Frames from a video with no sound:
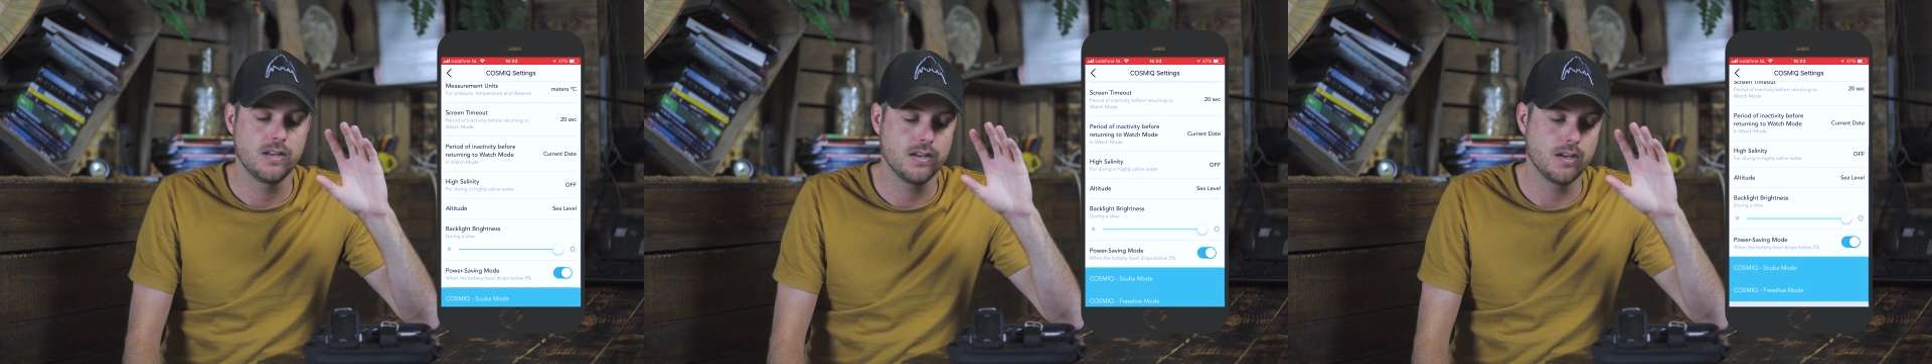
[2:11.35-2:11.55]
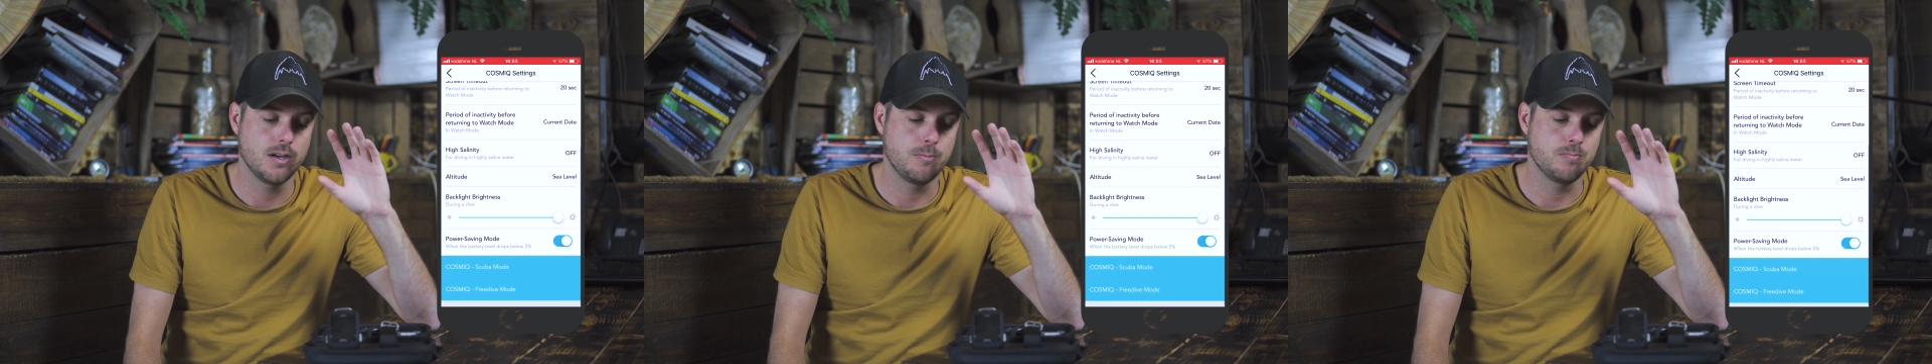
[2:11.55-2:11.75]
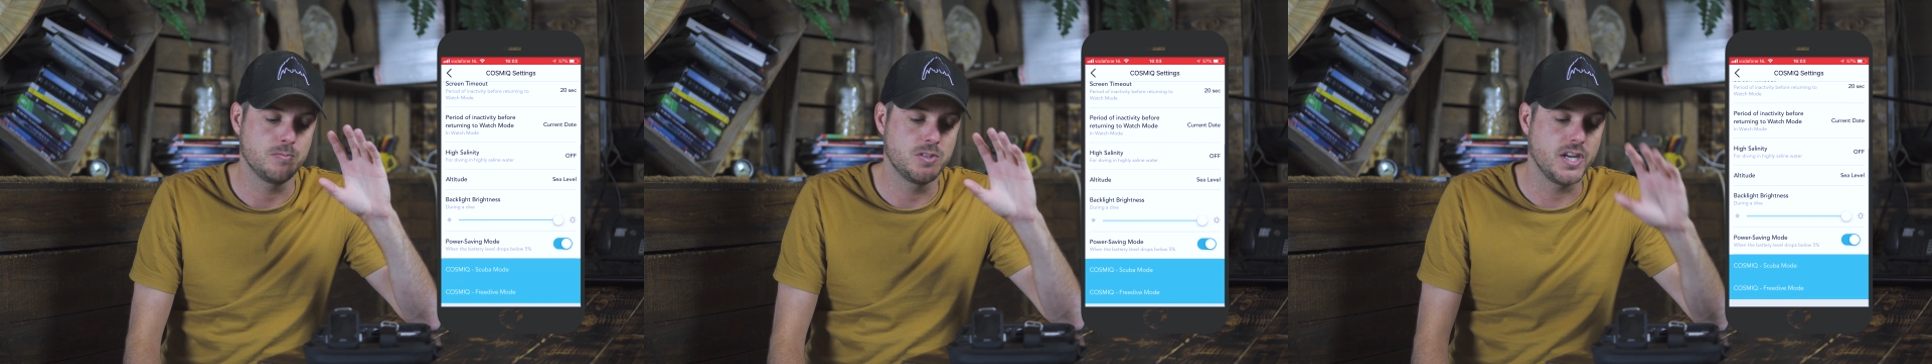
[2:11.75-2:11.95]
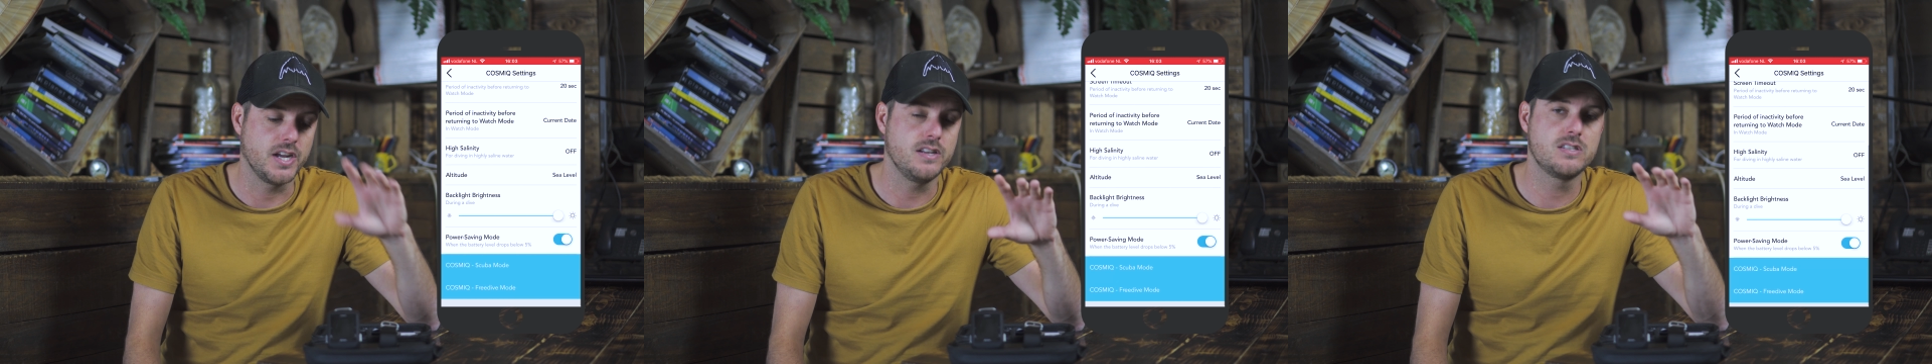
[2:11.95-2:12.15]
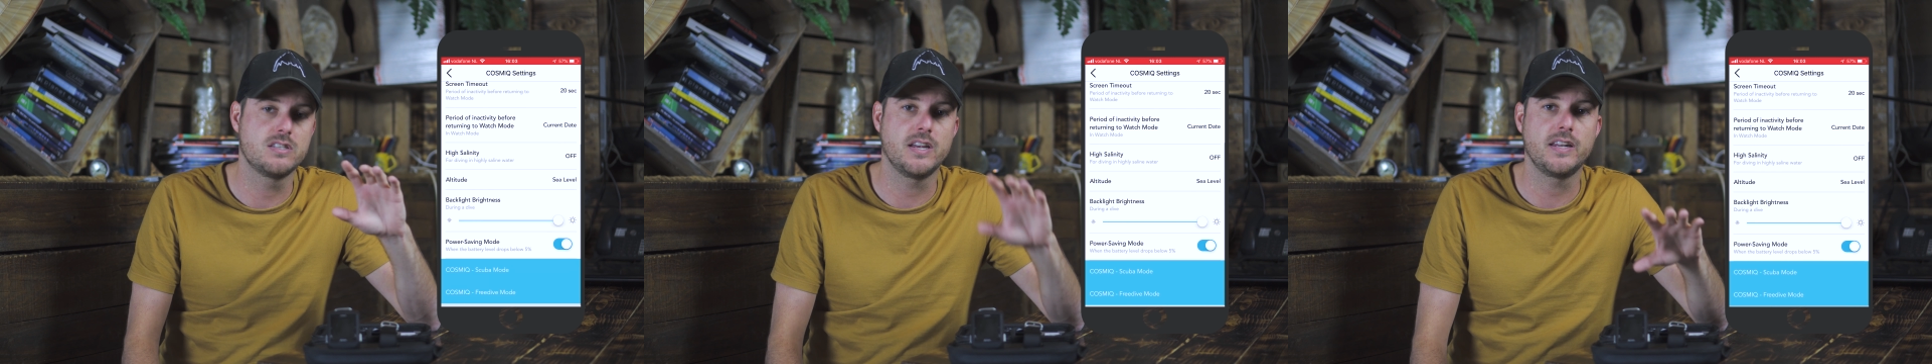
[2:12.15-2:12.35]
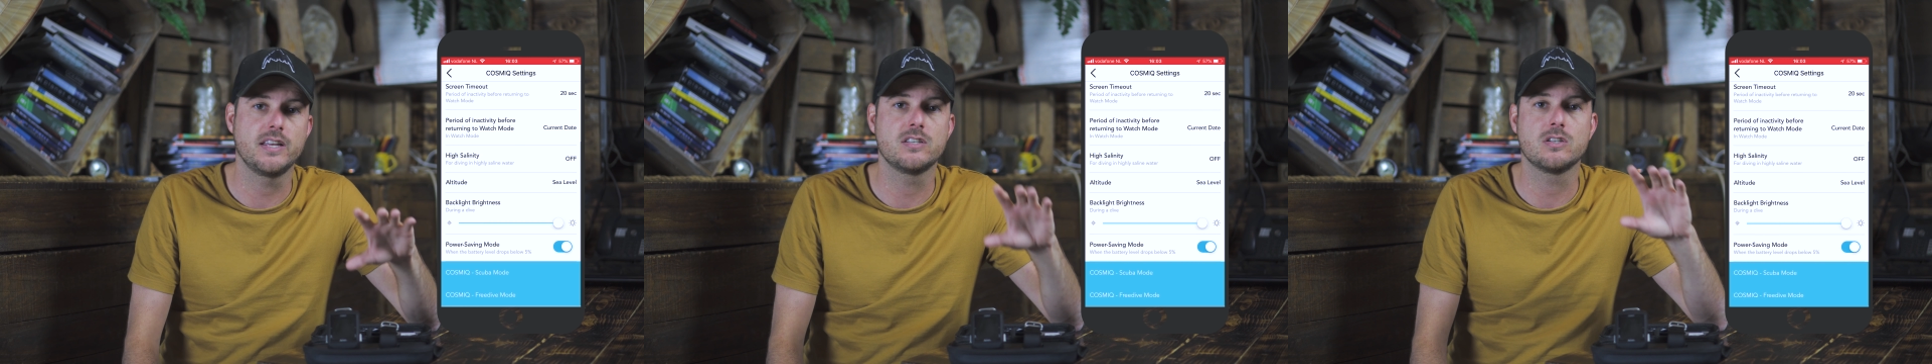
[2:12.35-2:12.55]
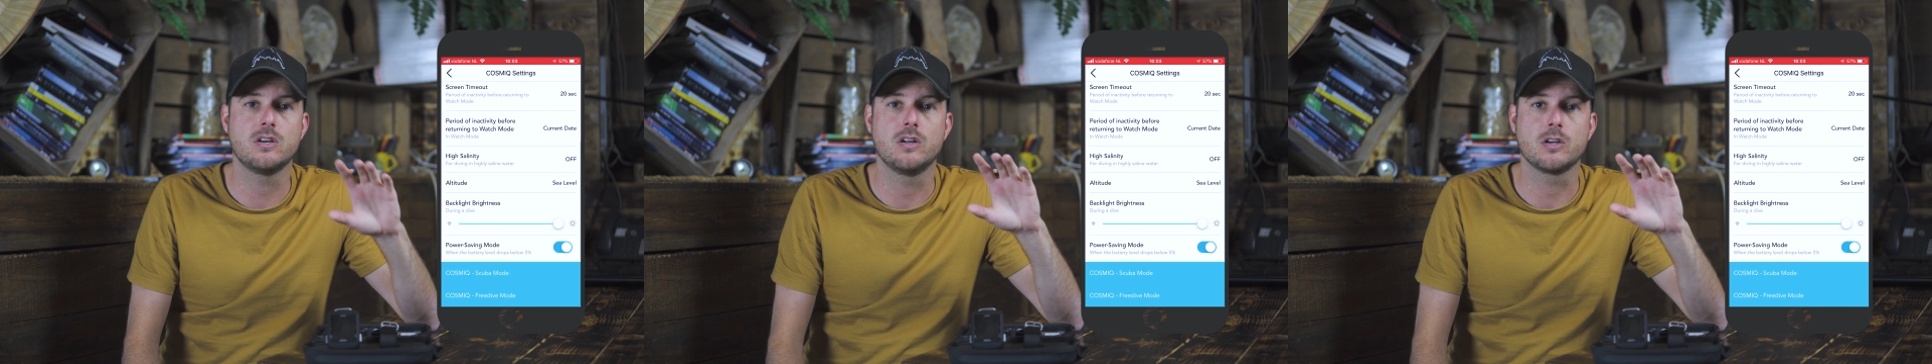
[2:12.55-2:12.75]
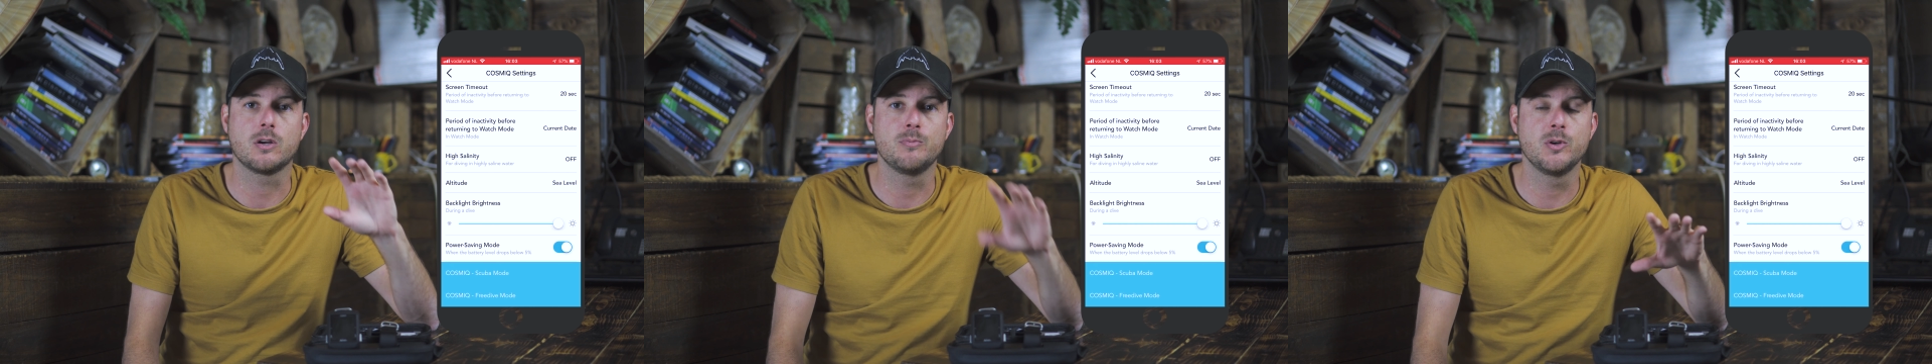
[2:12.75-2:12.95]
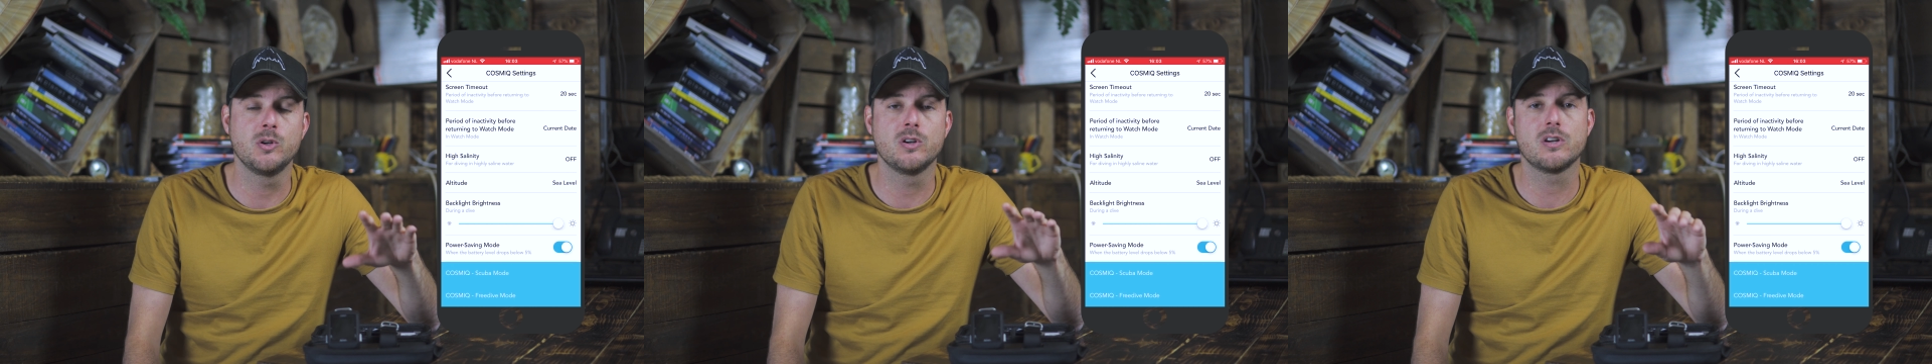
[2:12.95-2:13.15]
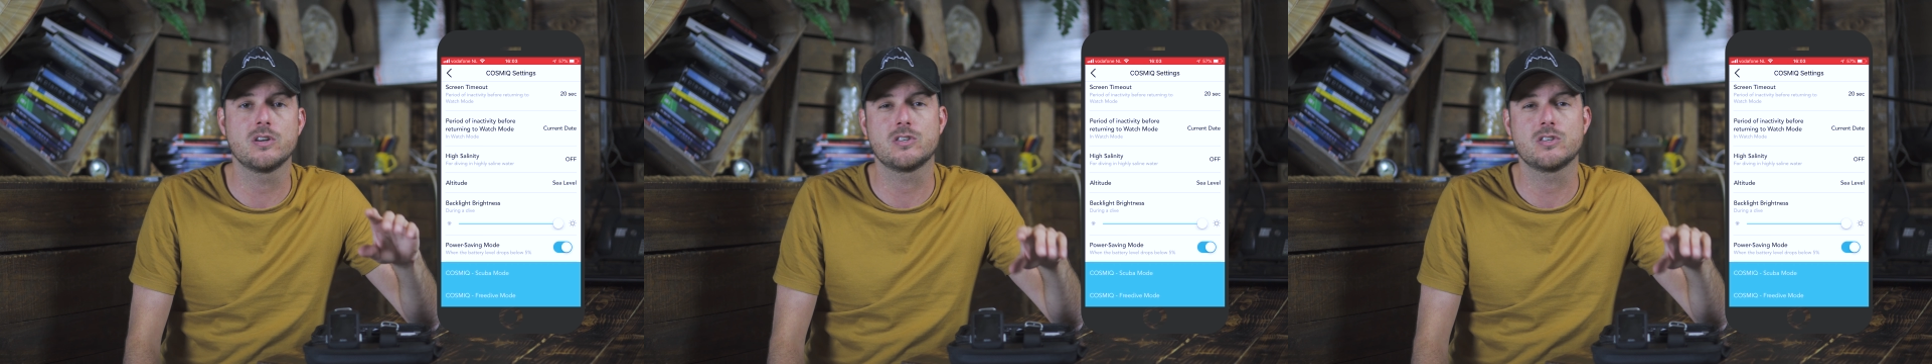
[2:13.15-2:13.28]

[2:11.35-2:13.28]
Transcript: um, changed settings on a computer.